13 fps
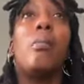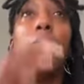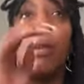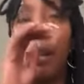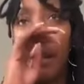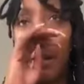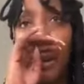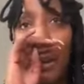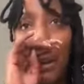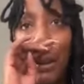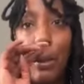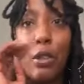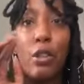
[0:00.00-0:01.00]
But
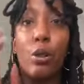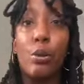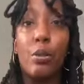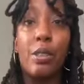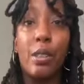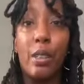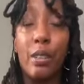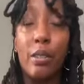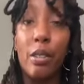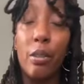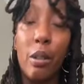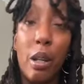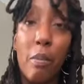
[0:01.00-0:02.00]
those things
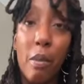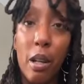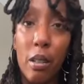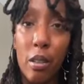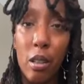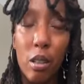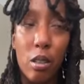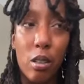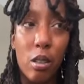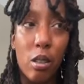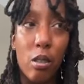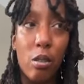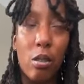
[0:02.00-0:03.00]
and
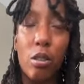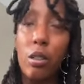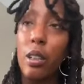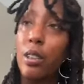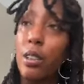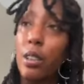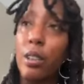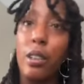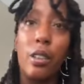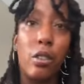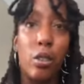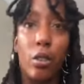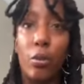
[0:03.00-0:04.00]
touching,
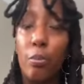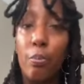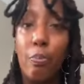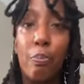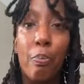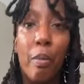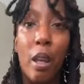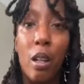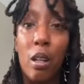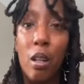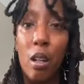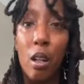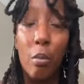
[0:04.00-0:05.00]
you know,
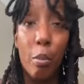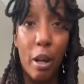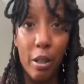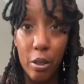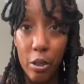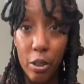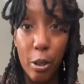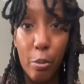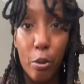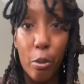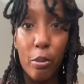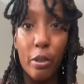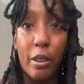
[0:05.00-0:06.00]
minors
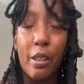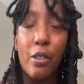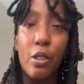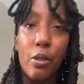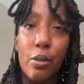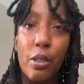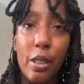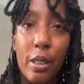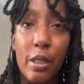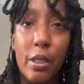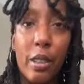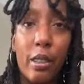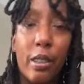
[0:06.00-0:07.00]
inappropriately, those
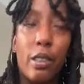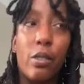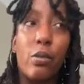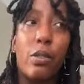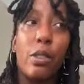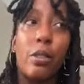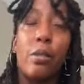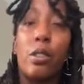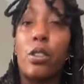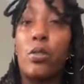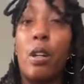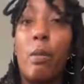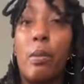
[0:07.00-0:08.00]
things can lead to serious
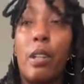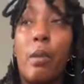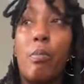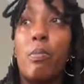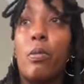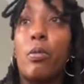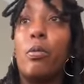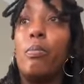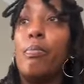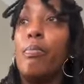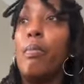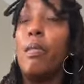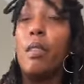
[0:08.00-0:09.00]
trauma that people
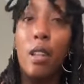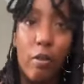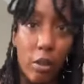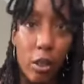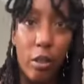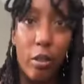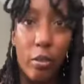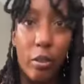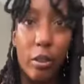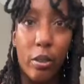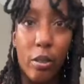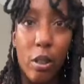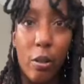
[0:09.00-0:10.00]
never get over,
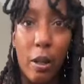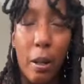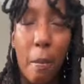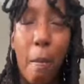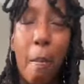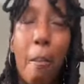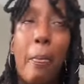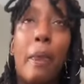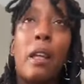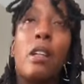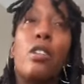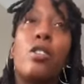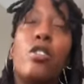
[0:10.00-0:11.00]
okay?
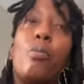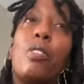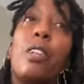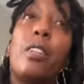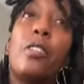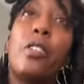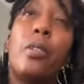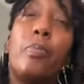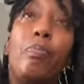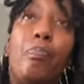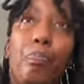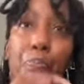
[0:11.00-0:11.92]
So when things are